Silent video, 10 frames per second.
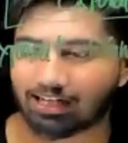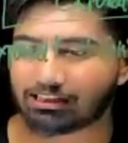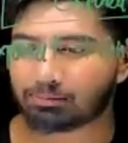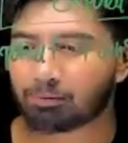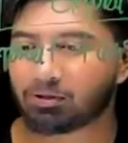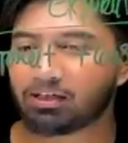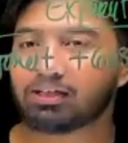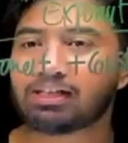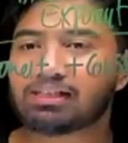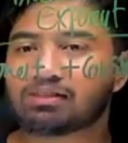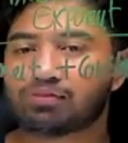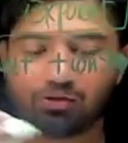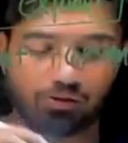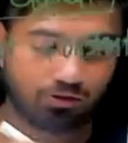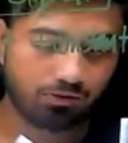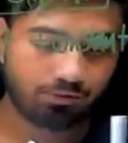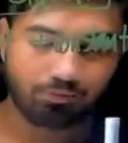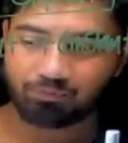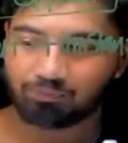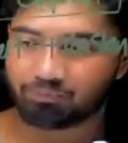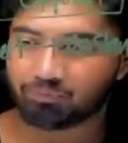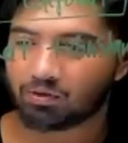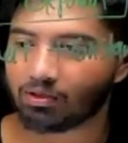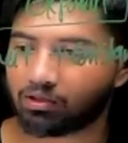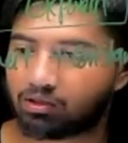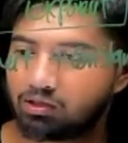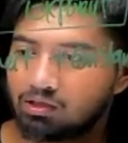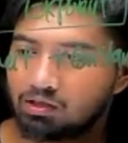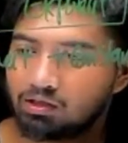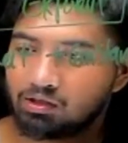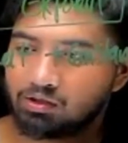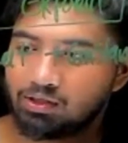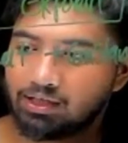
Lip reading: exponent is 4. Your